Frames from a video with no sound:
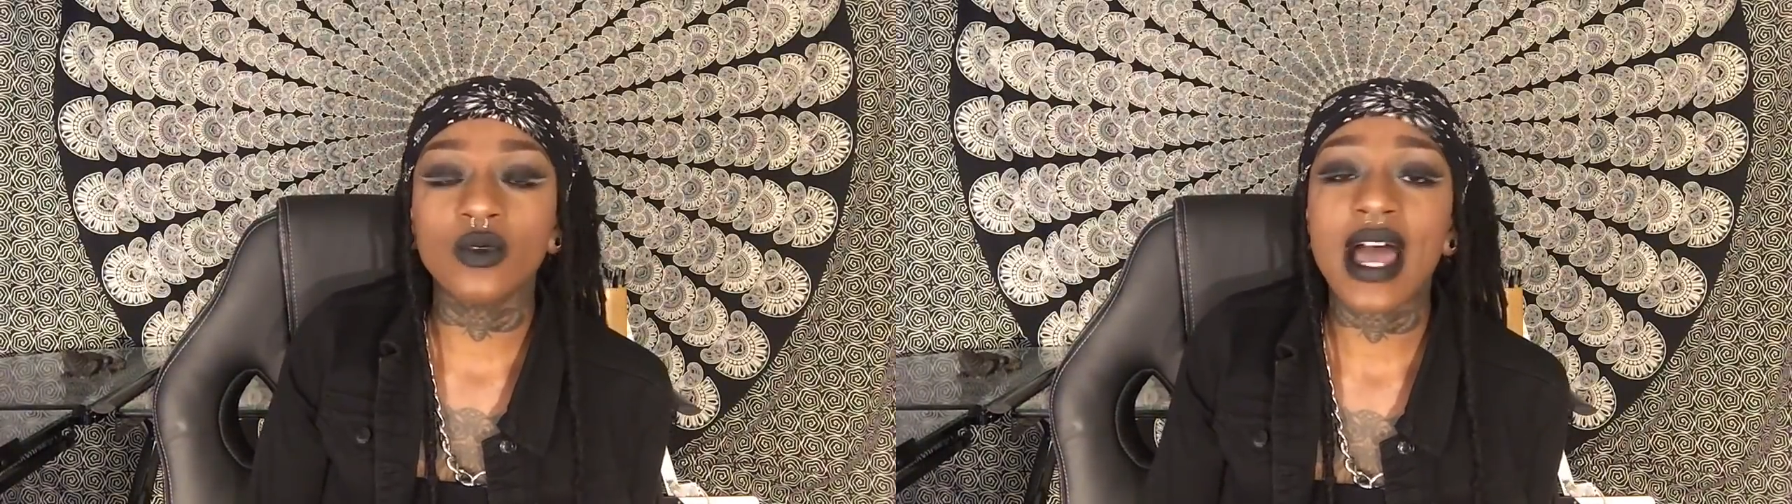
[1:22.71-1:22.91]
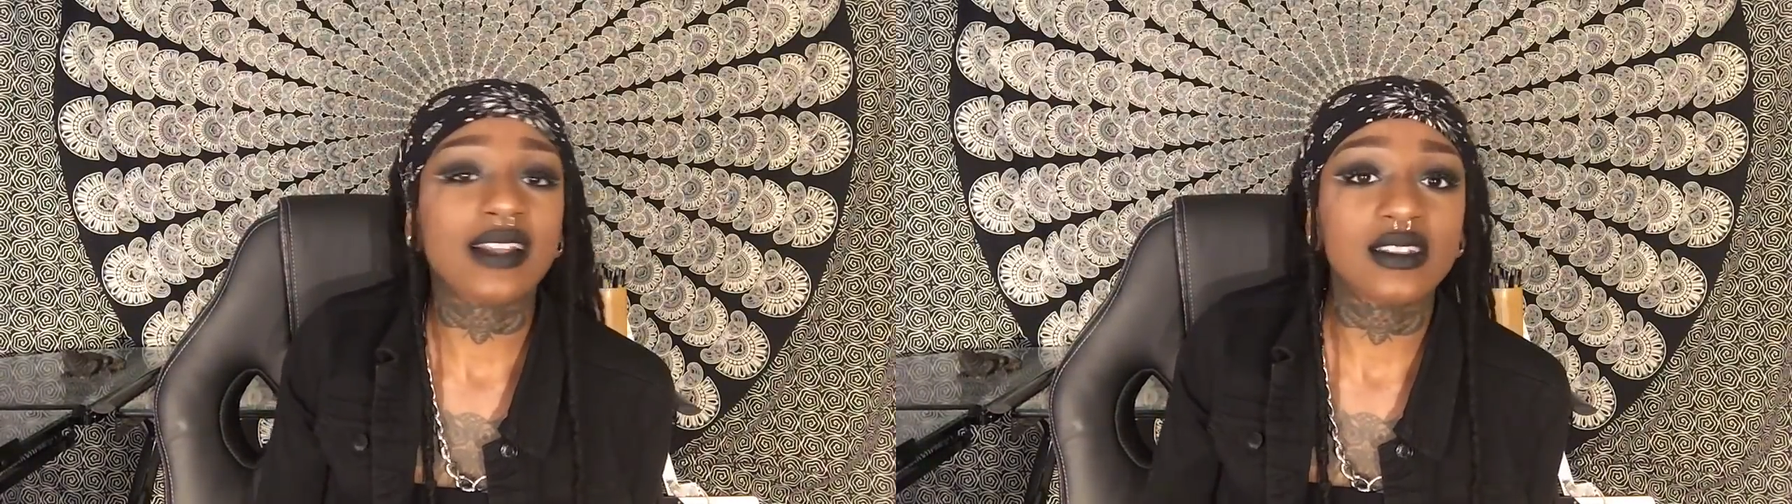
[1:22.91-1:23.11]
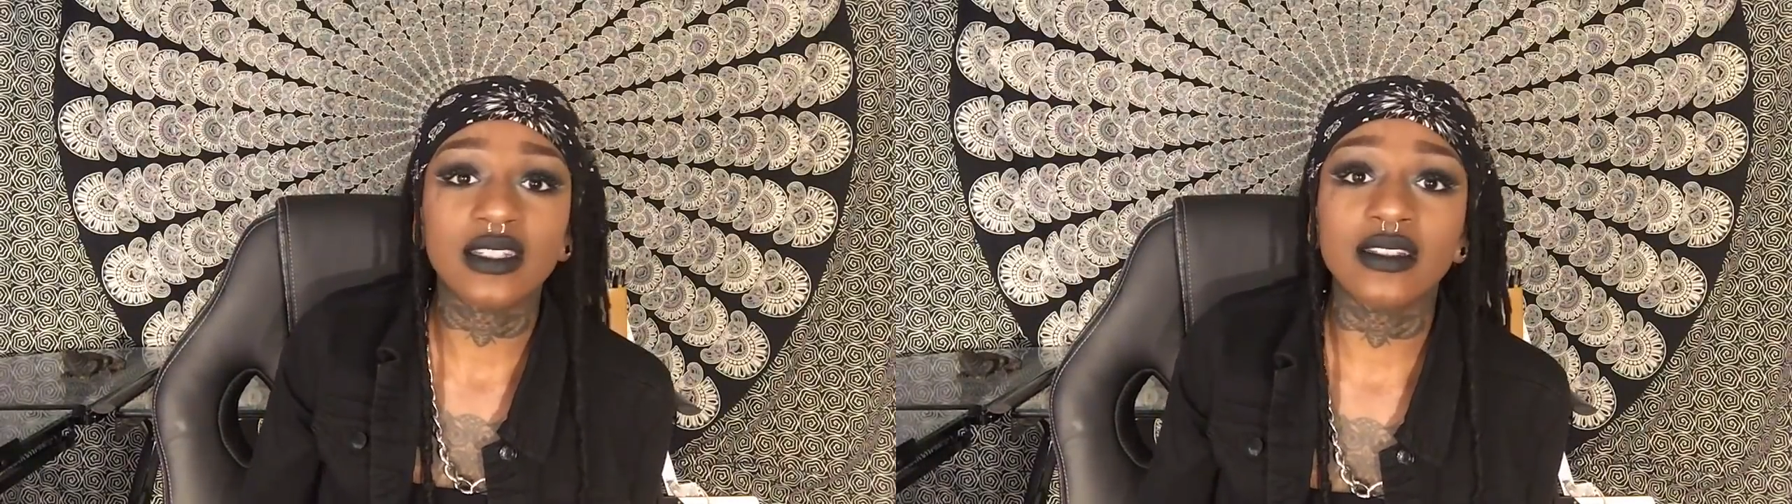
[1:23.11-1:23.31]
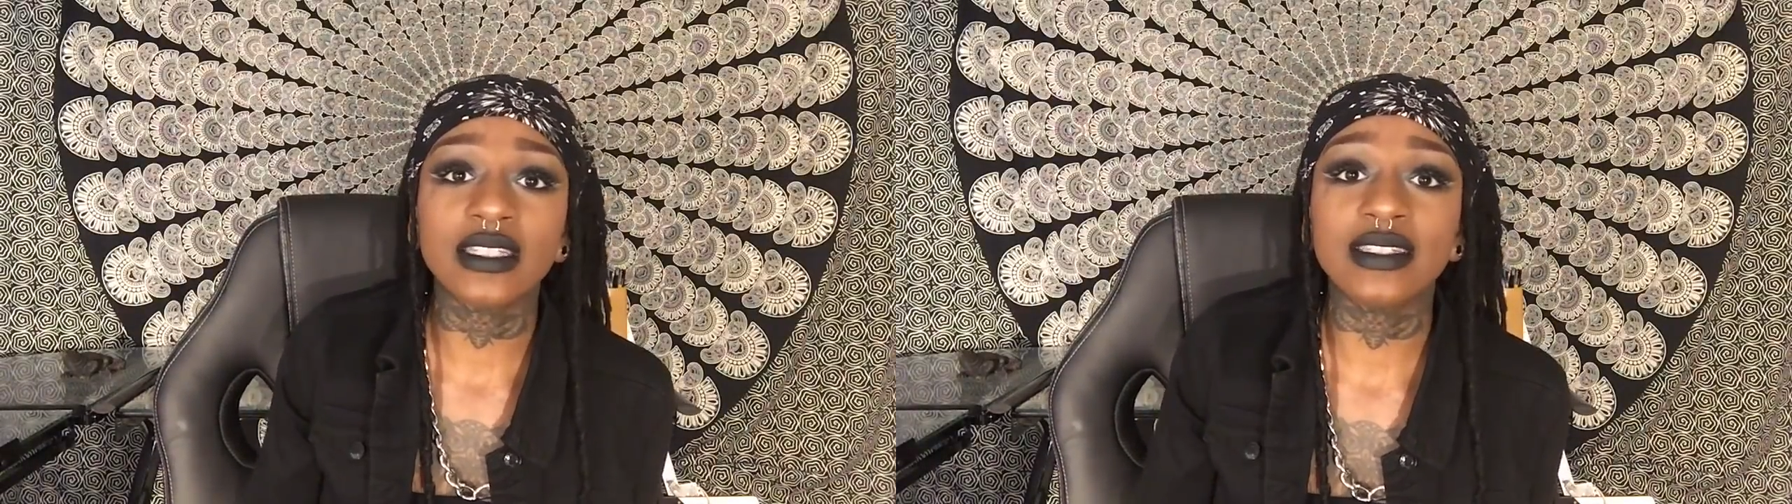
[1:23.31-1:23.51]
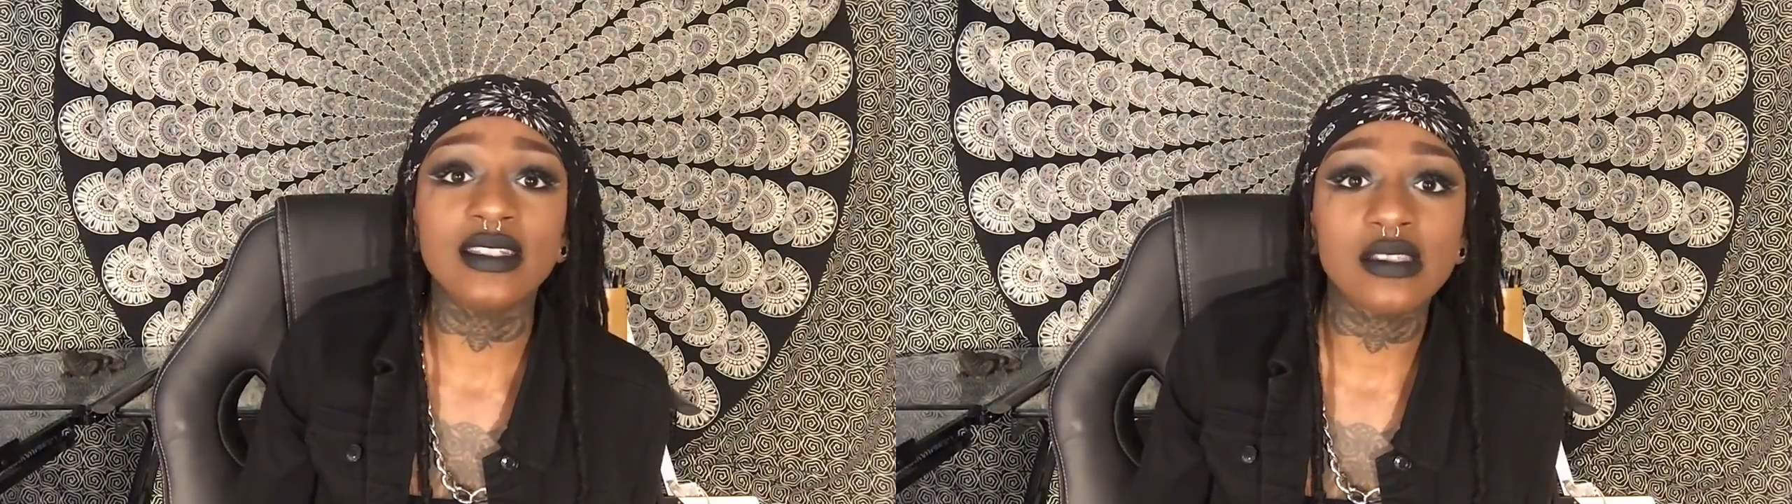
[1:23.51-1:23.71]
accidentally
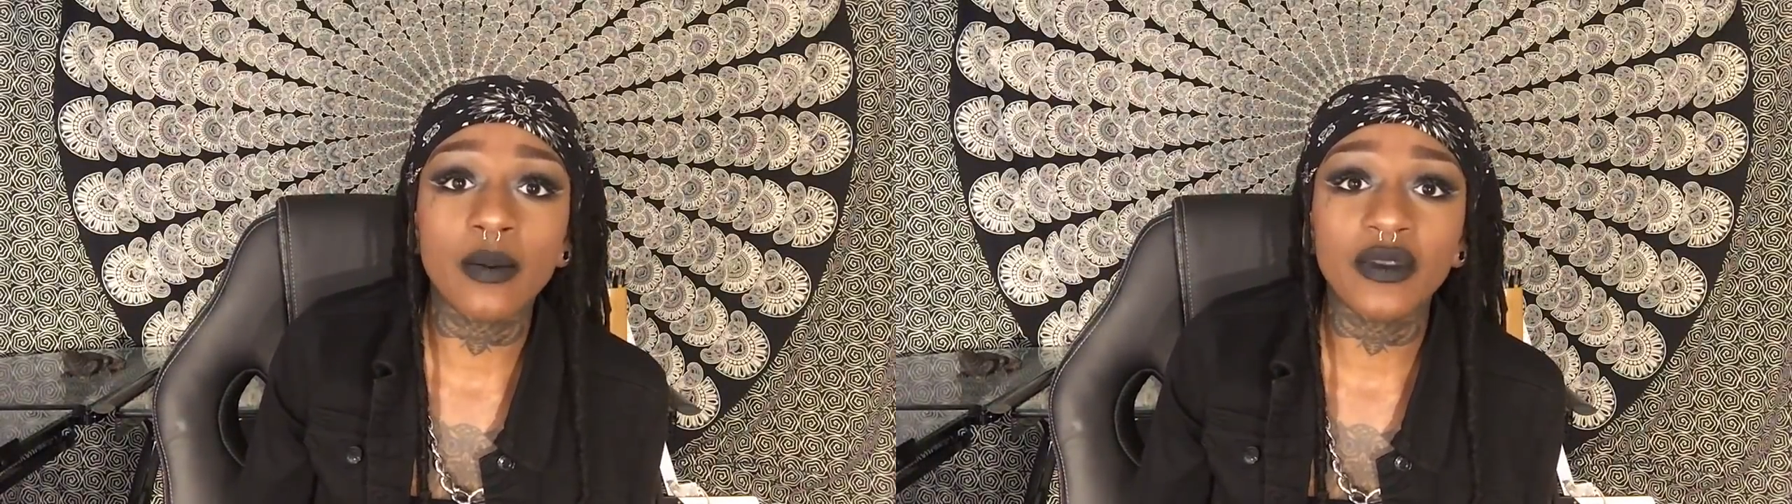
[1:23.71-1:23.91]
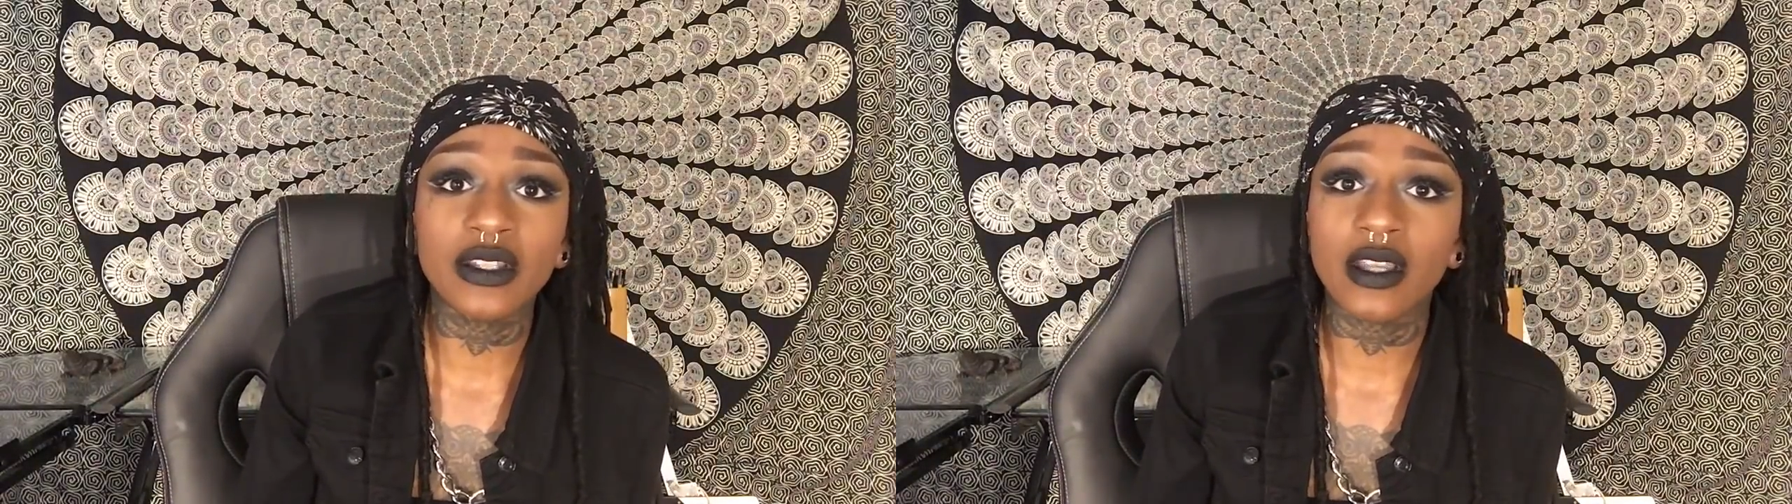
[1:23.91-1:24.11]
did something